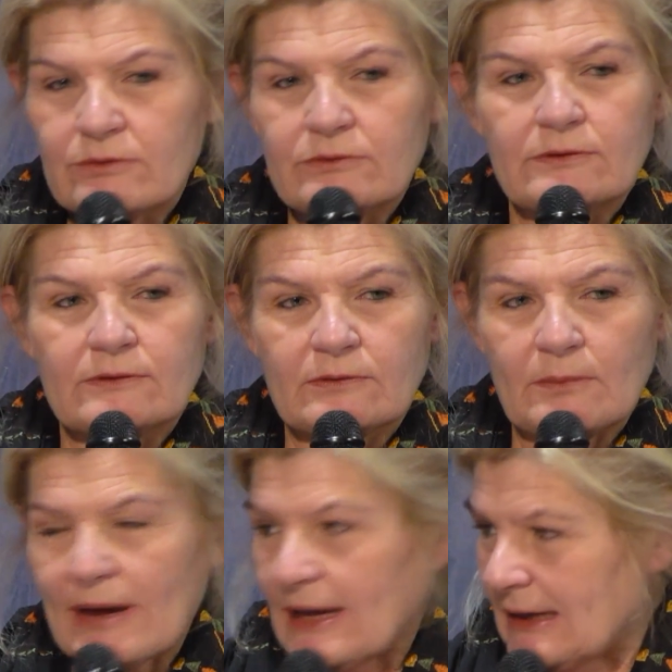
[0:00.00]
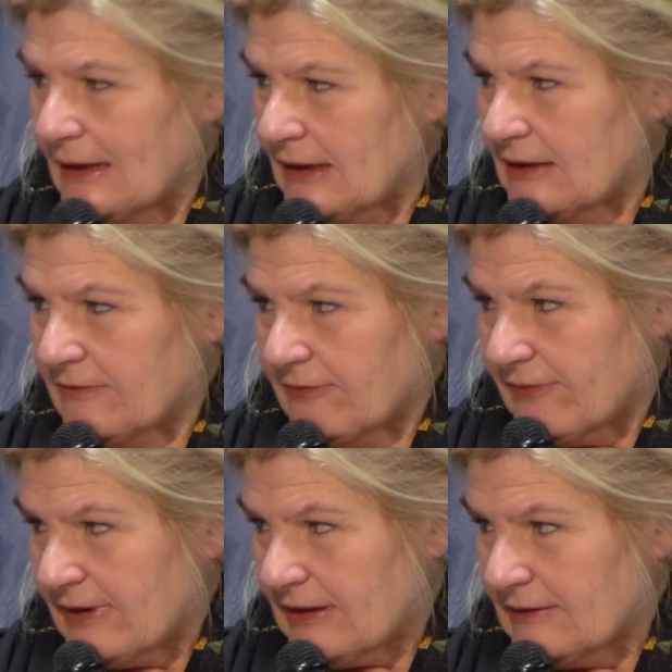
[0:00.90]
smiling
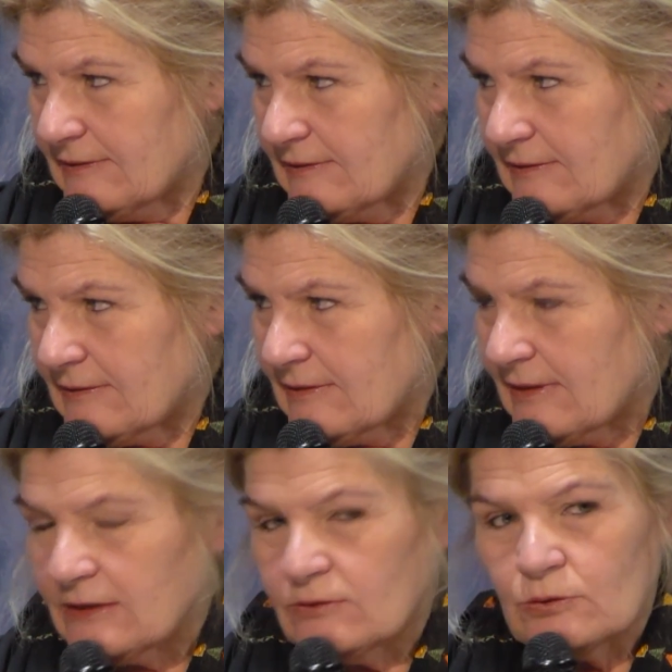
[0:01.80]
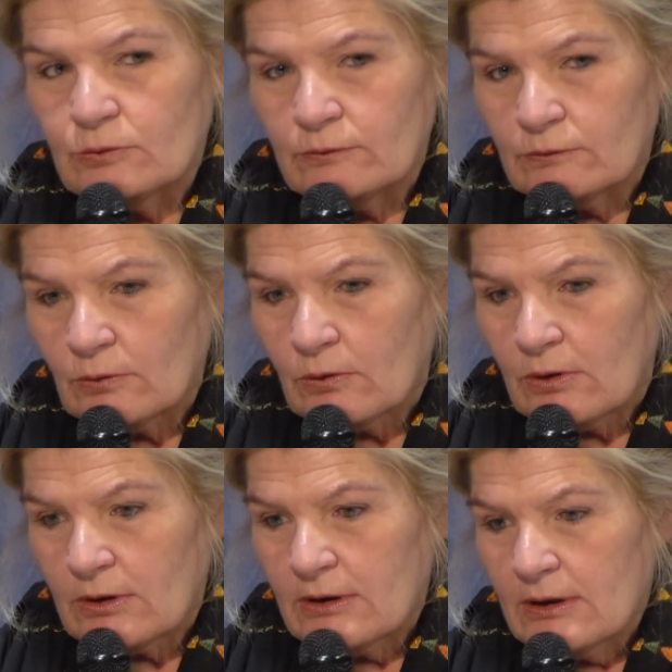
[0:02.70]
face that you
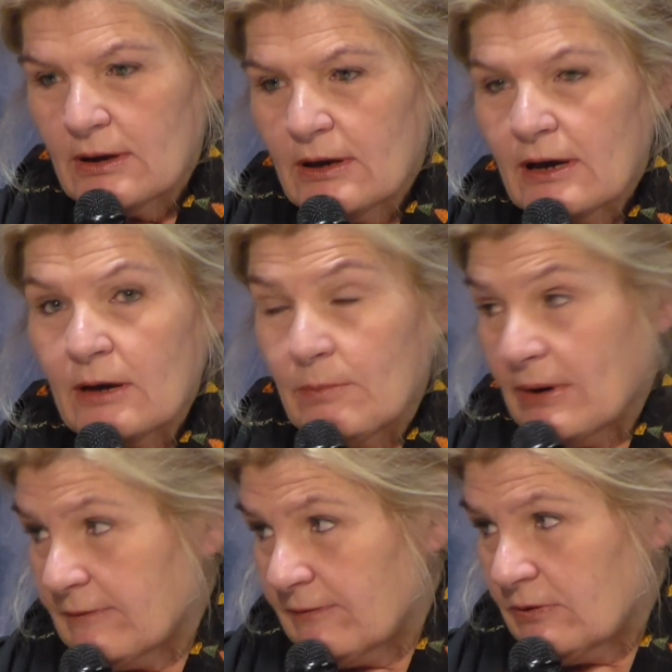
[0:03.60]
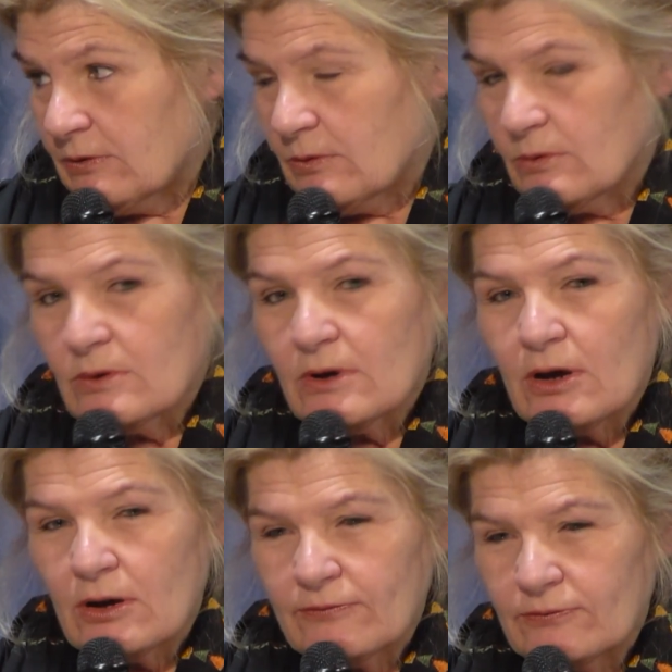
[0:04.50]
saw above you
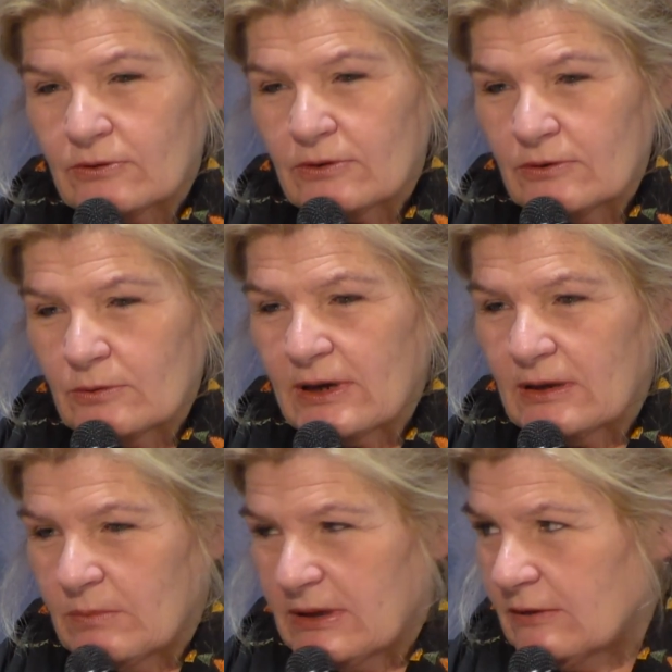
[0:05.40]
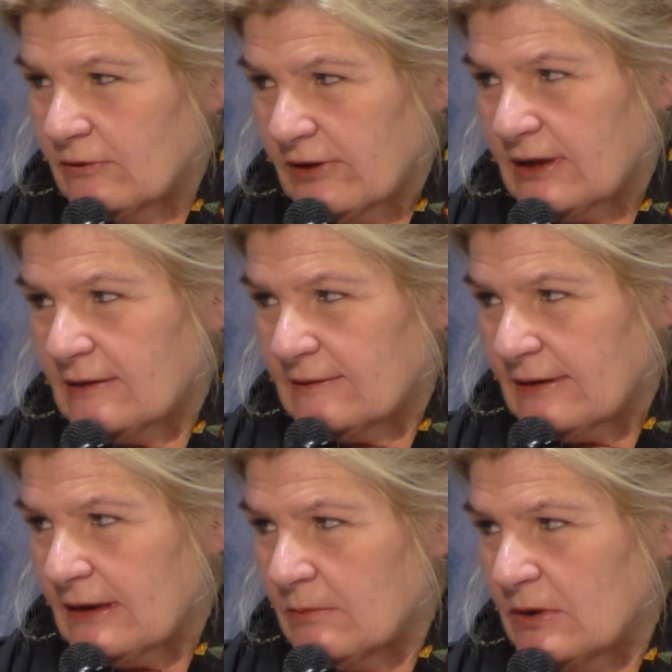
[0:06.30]
after you had been
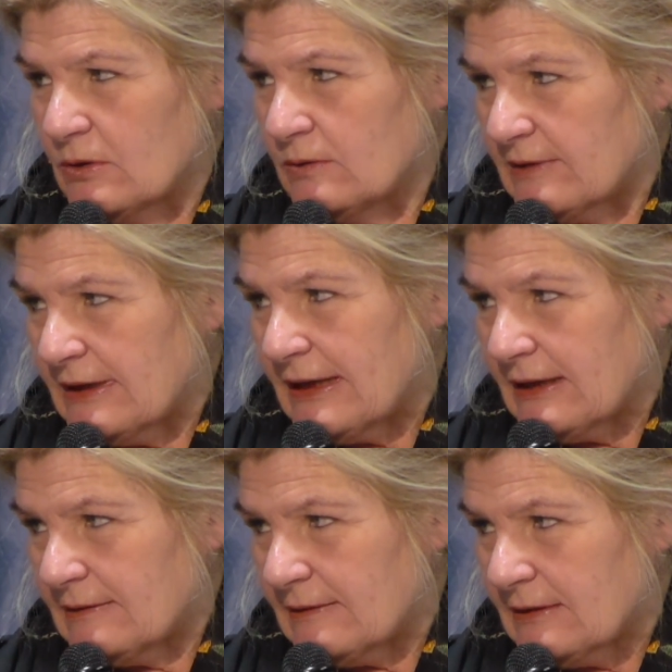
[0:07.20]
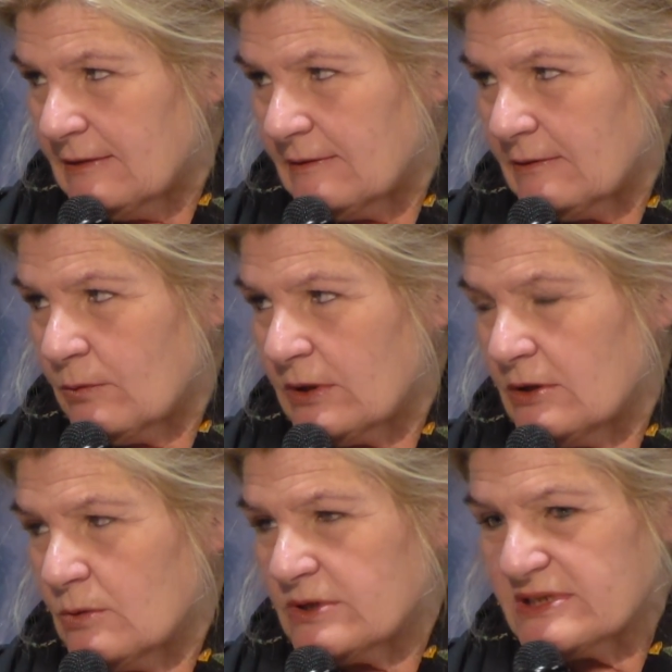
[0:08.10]
genitally mutilated when
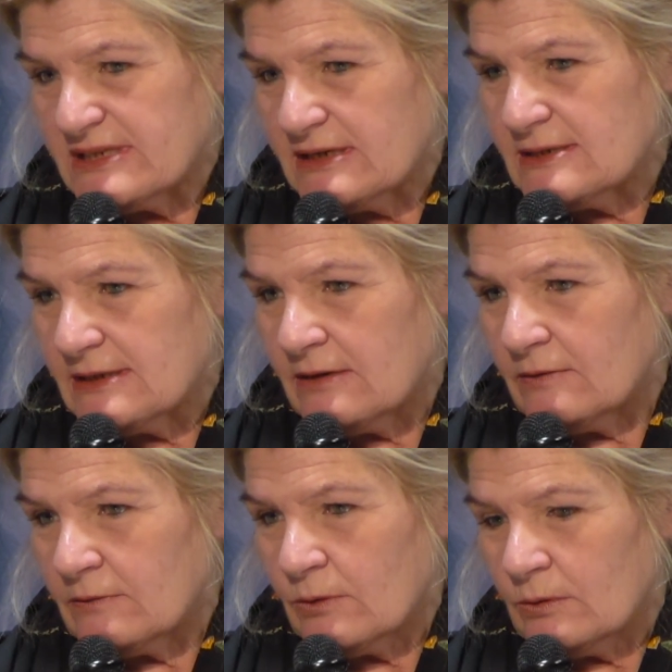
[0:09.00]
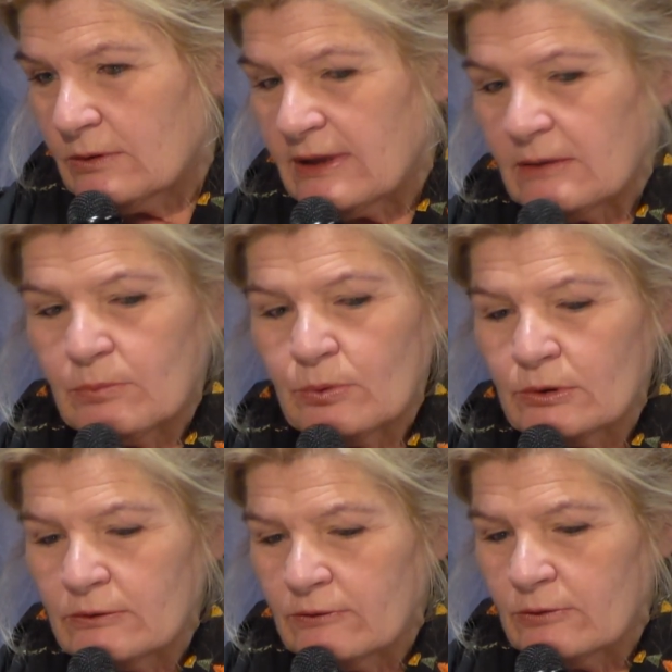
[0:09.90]
you were 6 years old. They
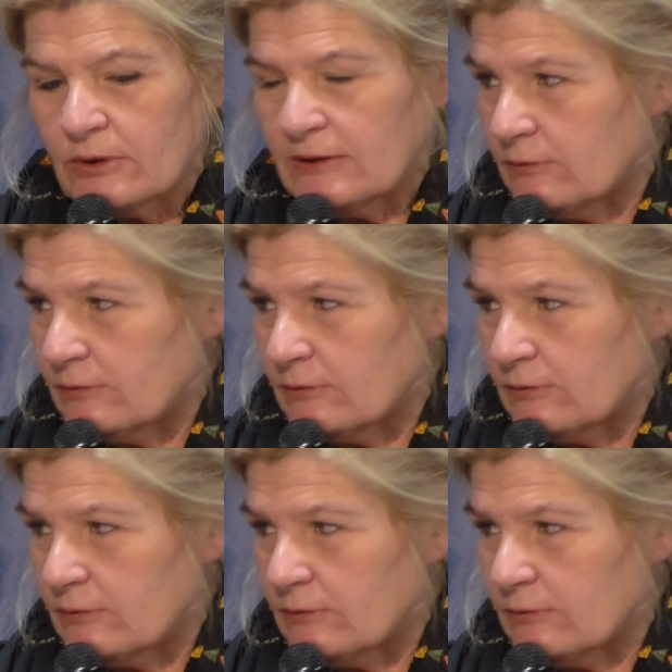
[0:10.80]
pulled you into a